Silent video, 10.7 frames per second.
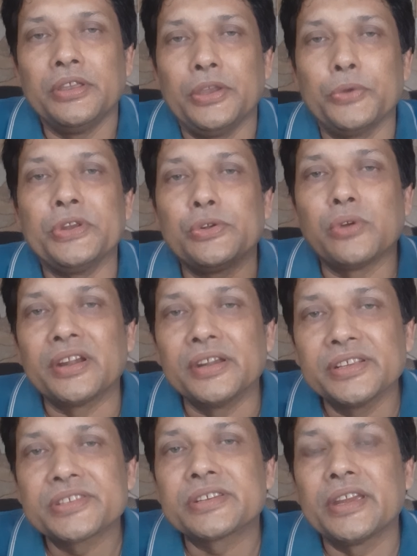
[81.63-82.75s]
you need to
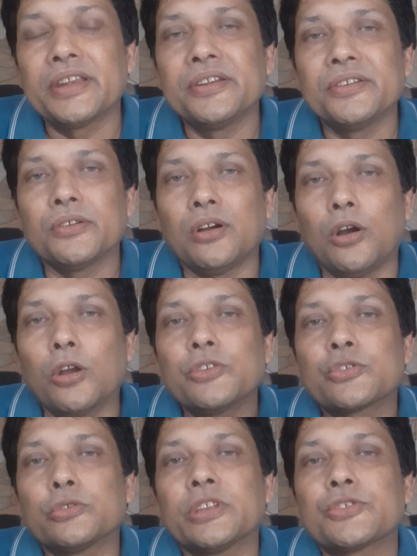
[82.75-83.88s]
understand
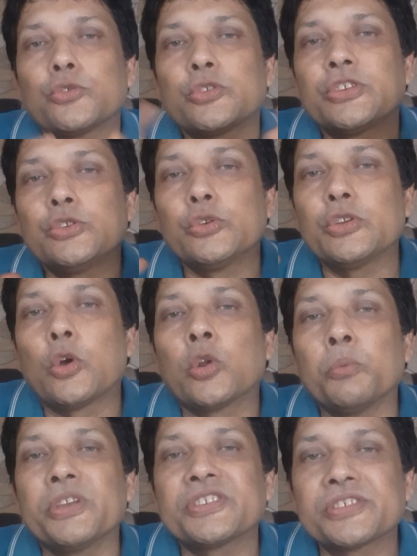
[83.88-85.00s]
also the
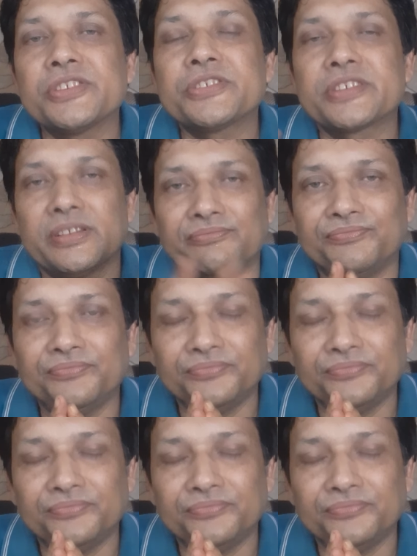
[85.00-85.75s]
socio-economic system.